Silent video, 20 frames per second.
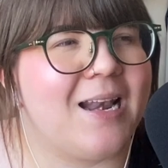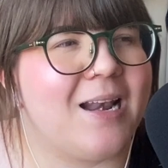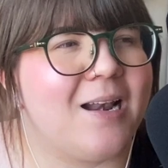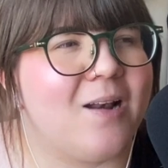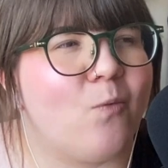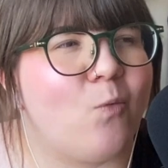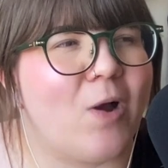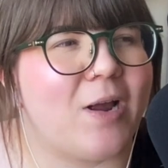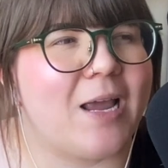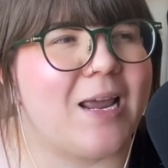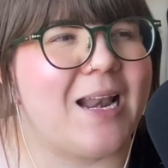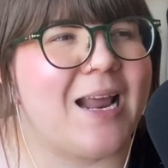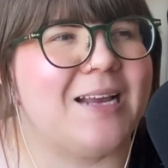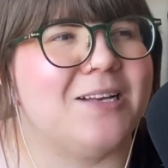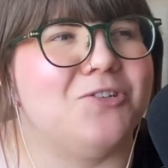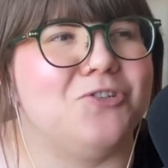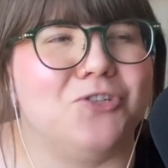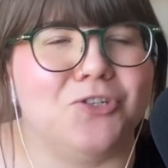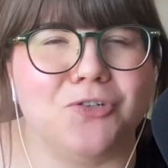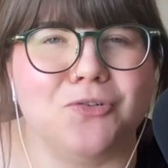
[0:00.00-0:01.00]
what can I
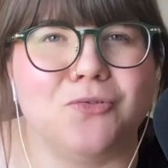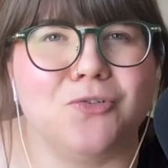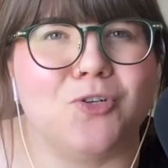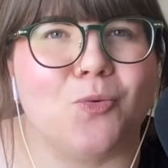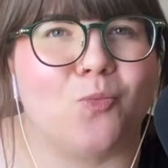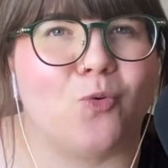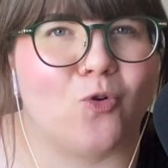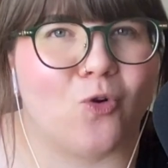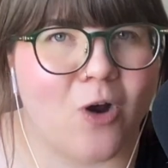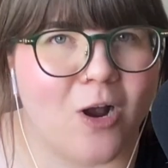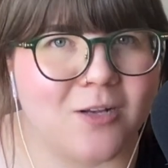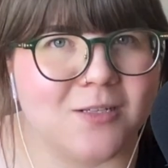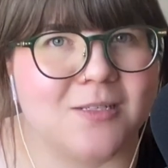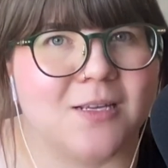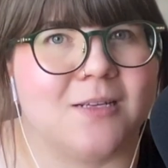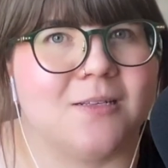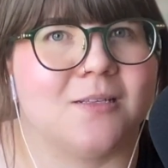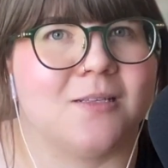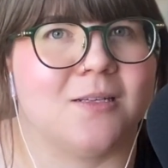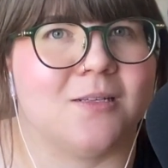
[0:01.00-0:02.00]
do to
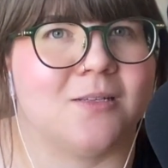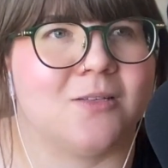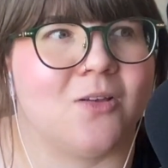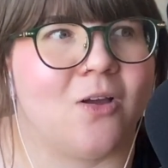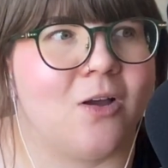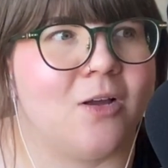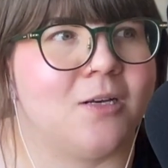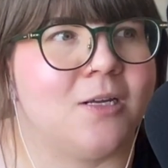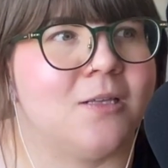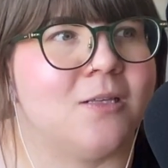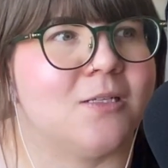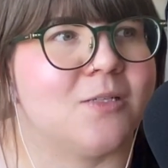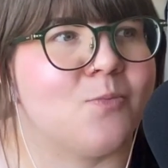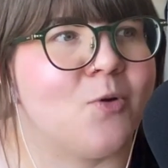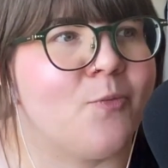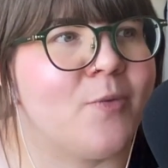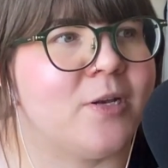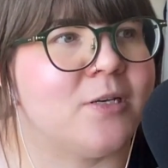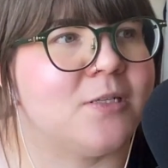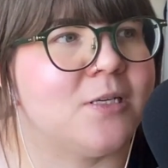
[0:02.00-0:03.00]
process this thought in this
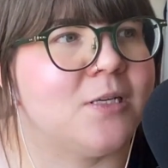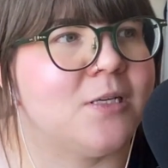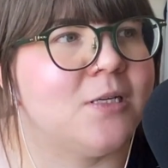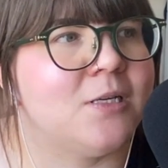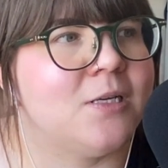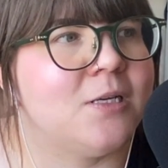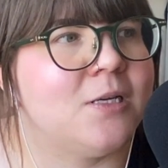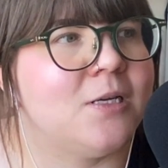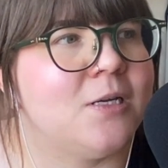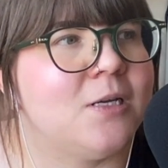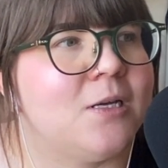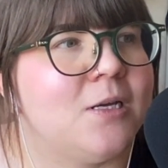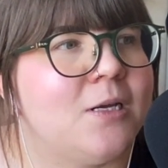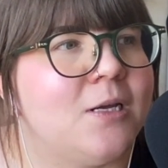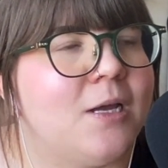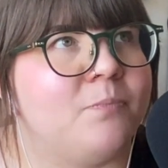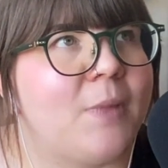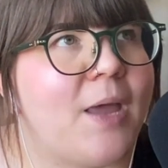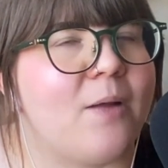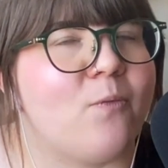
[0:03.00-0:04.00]
moment?
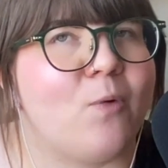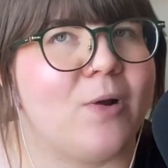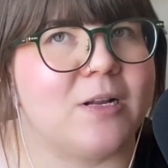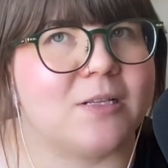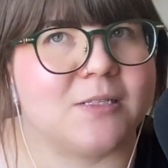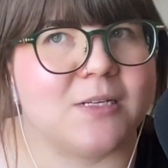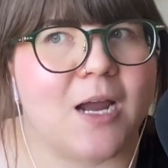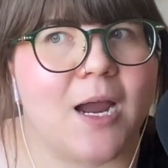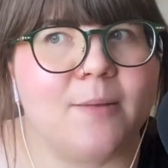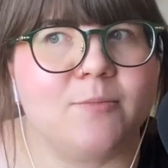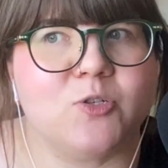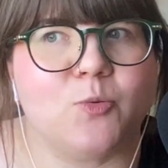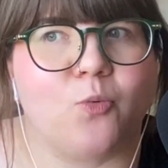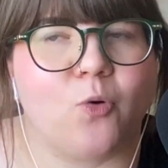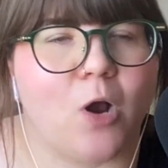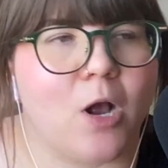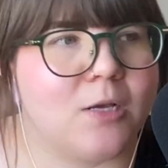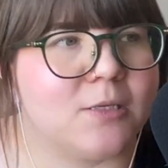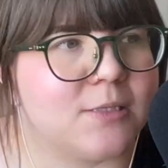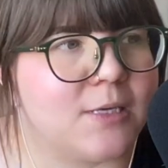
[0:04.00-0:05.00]
And when it's time to
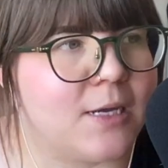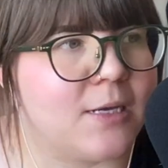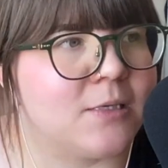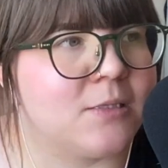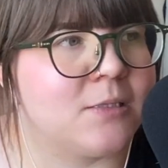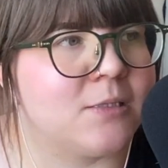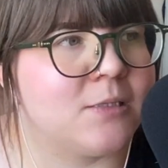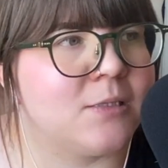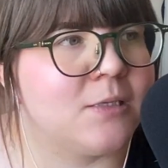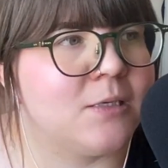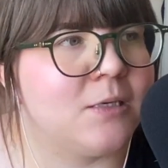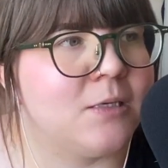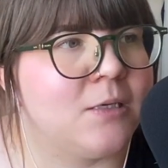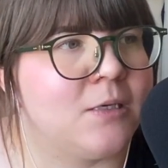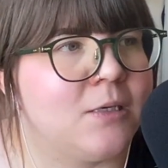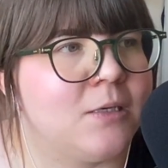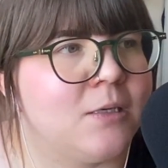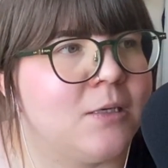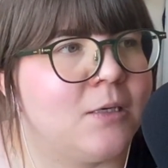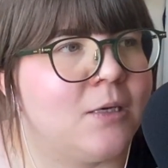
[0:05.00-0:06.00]
process,
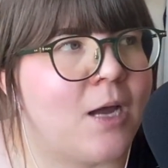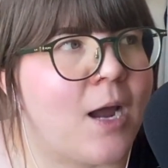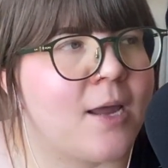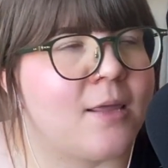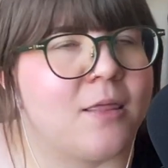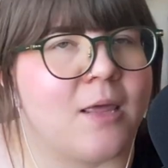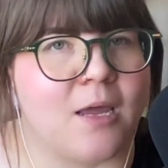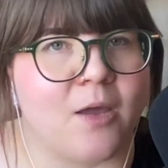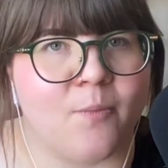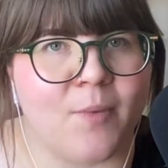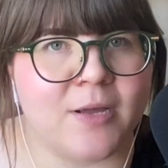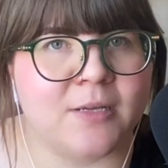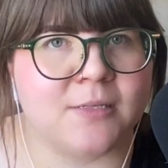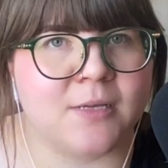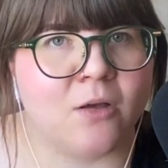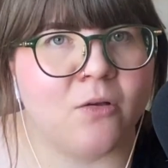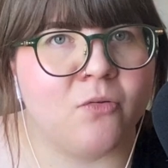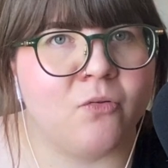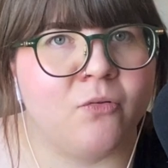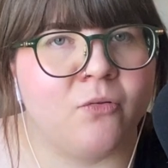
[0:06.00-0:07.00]
I thank
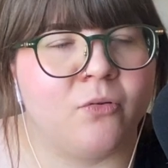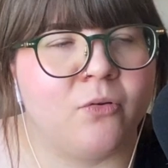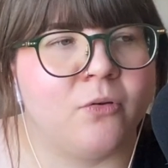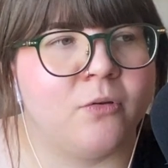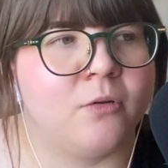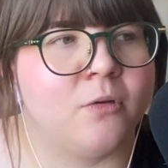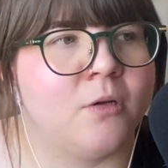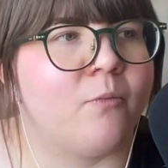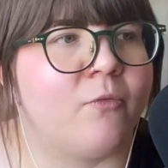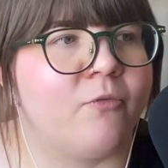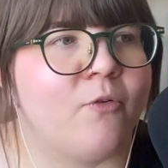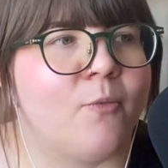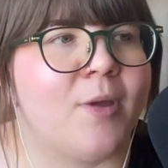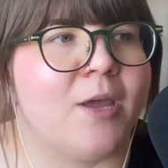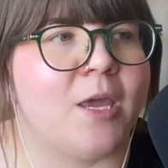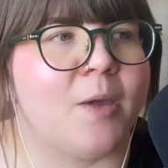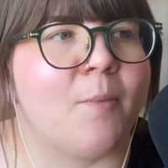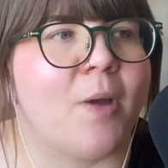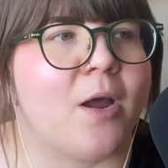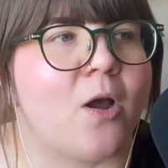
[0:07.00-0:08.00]
myself for
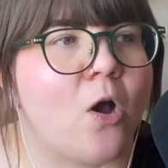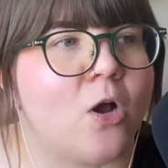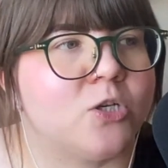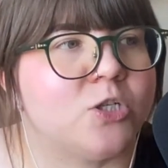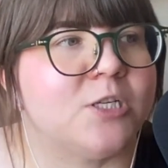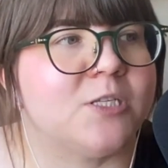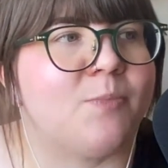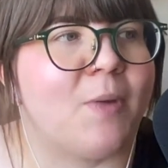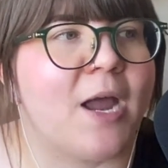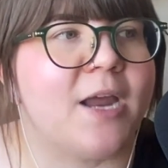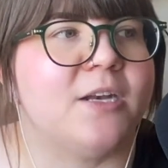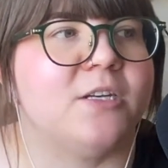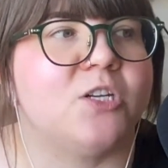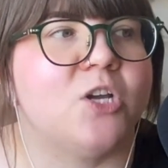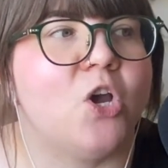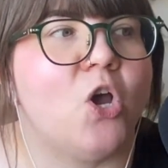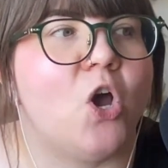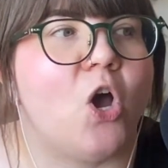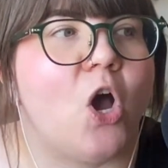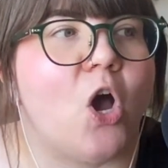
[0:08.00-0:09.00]
making my conscious mind
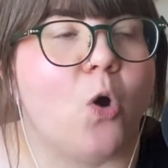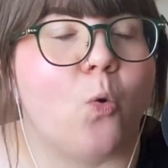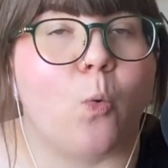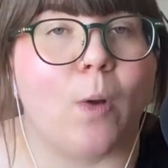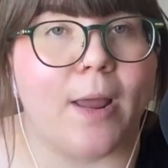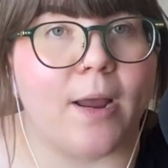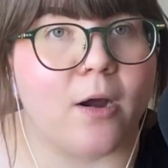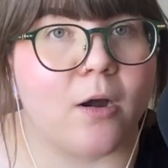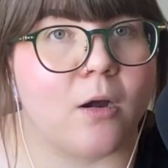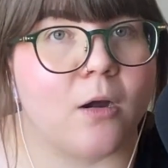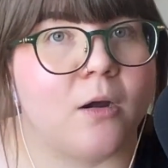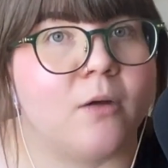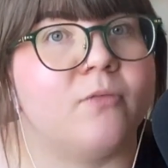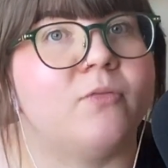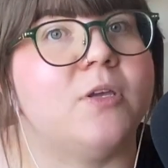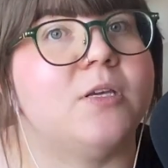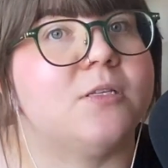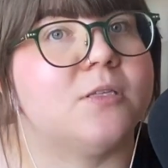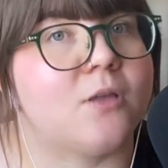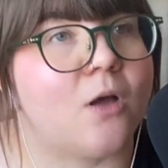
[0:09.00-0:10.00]
aware of
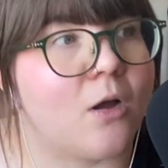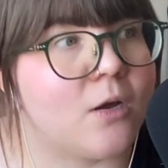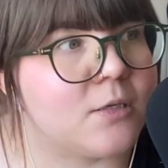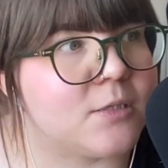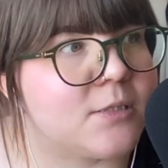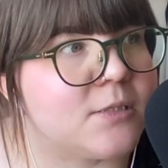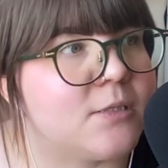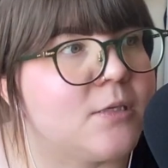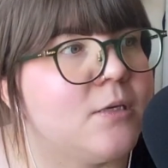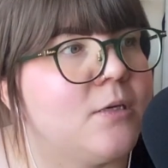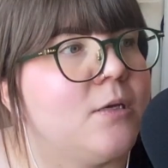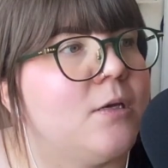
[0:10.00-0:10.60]
these thoughts.